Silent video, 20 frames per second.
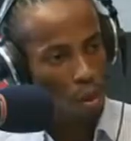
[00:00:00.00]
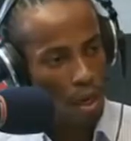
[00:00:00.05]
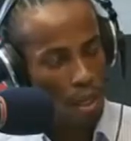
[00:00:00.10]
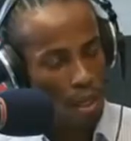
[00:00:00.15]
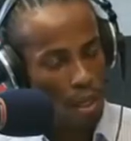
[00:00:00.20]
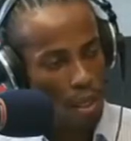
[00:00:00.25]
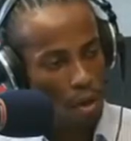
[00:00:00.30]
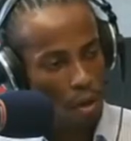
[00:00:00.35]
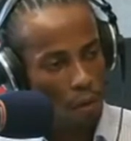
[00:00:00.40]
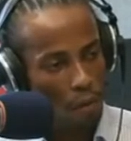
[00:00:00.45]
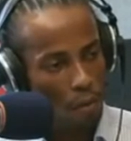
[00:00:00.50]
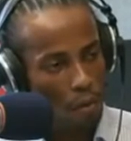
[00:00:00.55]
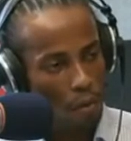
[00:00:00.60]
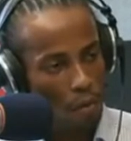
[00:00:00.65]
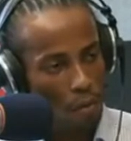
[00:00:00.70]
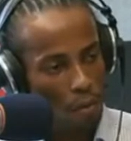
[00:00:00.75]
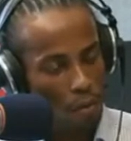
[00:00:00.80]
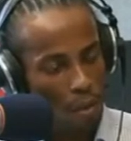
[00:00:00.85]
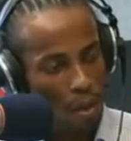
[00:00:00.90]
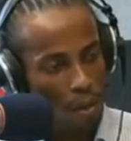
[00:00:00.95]
Why the office
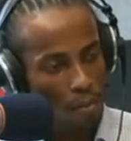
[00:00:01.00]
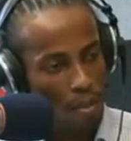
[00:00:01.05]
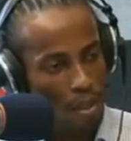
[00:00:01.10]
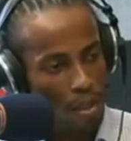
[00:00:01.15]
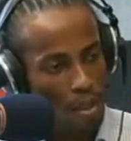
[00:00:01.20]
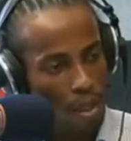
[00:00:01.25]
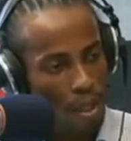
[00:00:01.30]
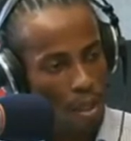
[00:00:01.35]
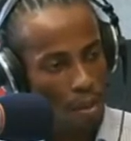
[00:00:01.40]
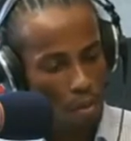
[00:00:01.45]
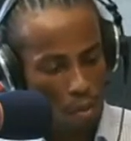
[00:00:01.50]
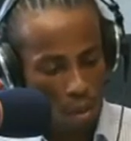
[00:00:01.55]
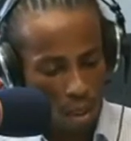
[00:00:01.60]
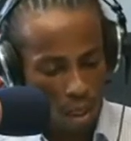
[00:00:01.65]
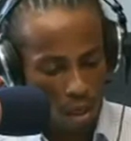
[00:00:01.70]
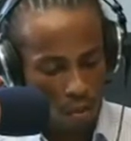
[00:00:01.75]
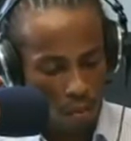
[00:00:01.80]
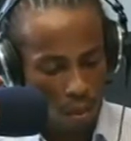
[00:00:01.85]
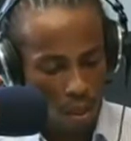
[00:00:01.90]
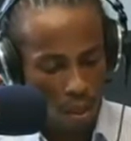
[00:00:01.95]
of the Prime Minister will
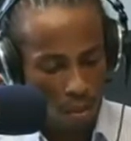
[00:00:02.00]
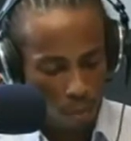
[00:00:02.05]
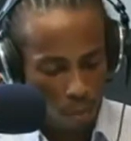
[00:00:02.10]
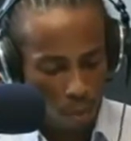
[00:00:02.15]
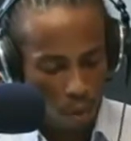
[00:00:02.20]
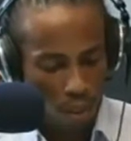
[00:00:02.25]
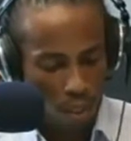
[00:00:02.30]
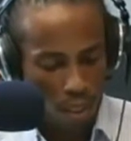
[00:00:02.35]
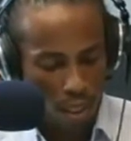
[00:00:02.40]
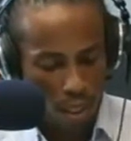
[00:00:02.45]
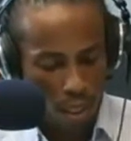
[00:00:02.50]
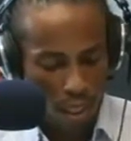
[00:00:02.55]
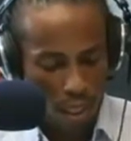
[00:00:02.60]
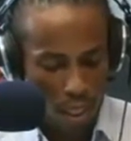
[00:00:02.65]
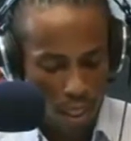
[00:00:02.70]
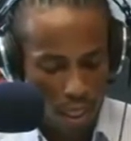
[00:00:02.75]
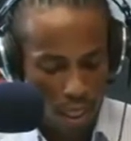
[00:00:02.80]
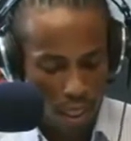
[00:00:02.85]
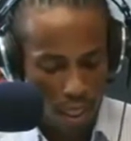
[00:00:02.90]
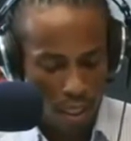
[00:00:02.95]
now be appointing
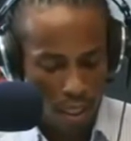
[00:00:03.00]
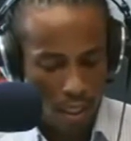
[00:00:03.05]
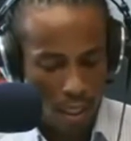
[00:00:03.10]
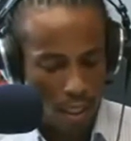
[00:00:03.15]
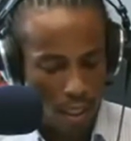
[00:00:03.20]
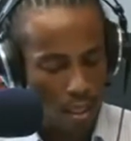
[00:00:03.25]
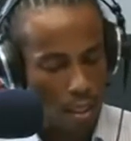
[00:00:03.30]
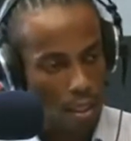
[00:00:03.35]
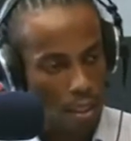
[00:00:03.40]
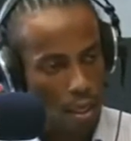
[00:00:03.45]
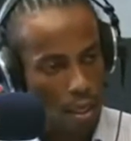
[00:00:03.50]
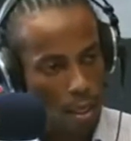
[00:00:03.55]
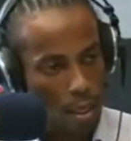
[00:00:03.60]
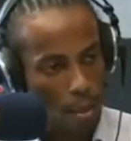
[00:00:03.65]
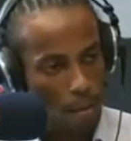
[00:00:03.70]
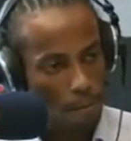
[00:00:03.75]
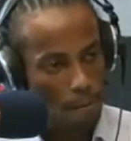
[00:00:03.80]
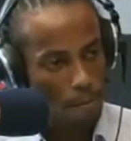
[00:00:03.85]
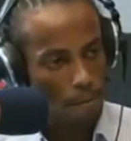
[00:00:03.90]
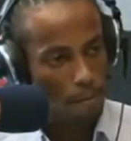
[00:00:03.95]
the uh, Secretary
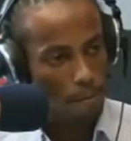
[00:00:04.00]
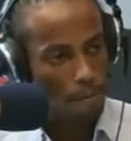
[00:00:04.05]
General?